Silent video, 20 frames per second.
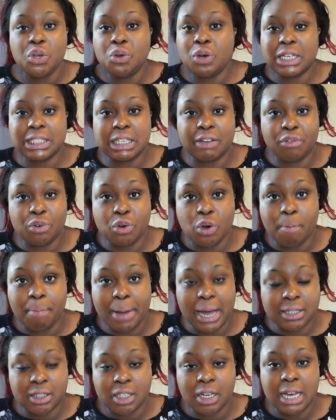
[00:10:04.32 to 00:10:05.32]
You guys haven't got
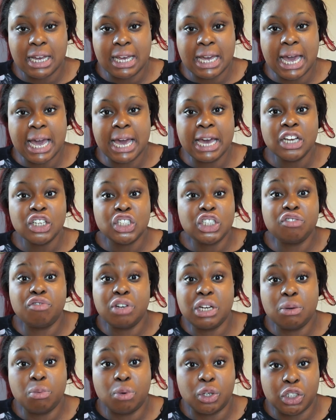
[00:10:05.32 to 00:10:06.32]
back to her yet. She
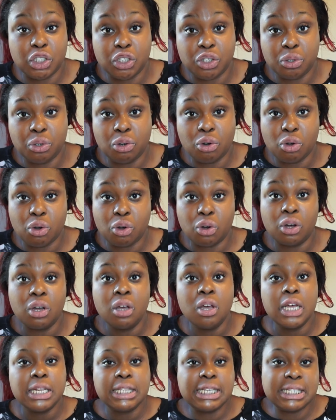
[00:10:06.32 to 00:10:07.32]
really wants to do law.
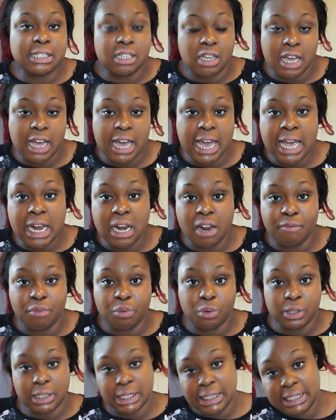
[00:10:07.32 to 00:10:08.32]
These are her
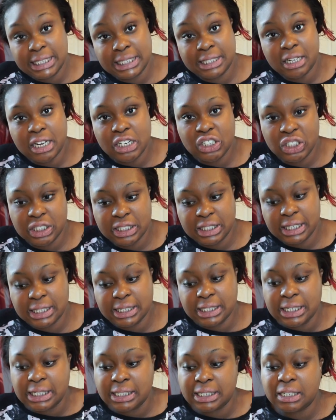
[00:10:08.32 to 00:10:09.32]
A-levels and these are her
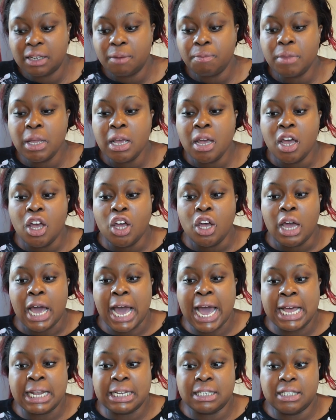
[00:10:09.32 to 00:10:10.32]
GCSEs.
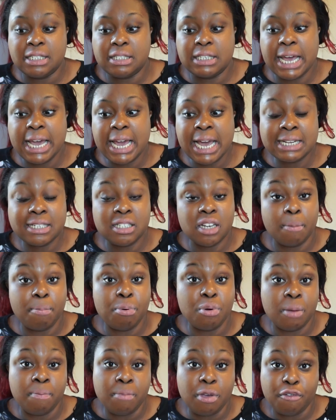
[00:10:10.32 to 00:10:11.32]
And they ended up
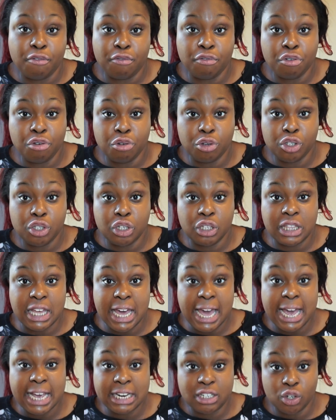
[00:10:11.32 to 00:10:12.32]
putting me through to
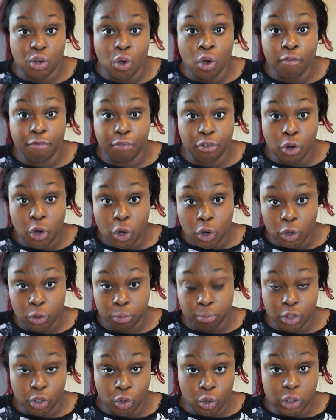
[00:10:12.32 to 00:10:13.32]
the head of
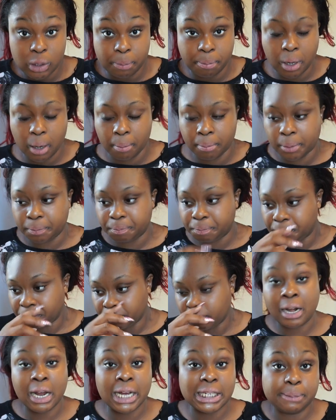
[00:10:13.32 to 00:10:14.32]
law, the law department.
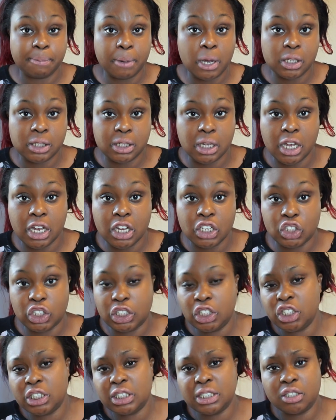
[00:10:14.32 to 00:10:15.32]
And I spoke to her and
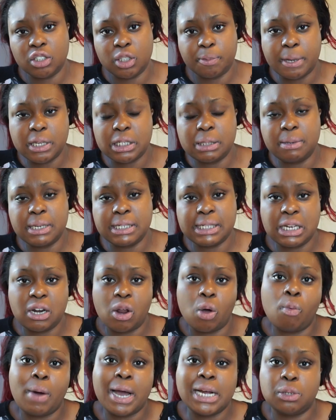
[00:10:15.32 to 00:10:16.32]
she just spoke to me and said,
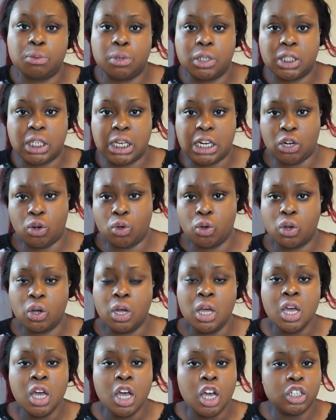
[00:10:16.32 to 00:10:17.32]
oh, why do you want to study
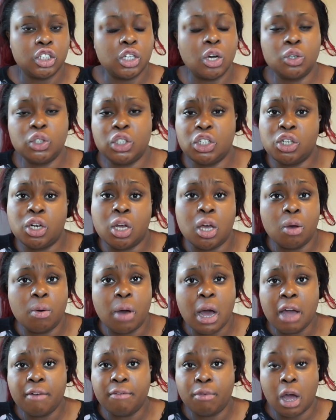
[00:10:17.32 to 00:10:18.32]
law? Told her, you
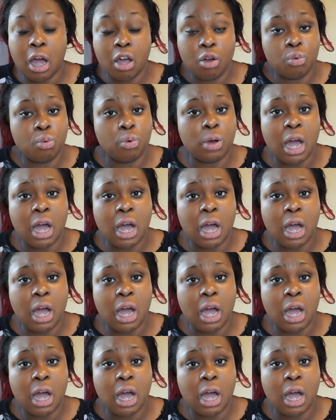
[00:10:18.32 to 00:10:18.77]
know, I've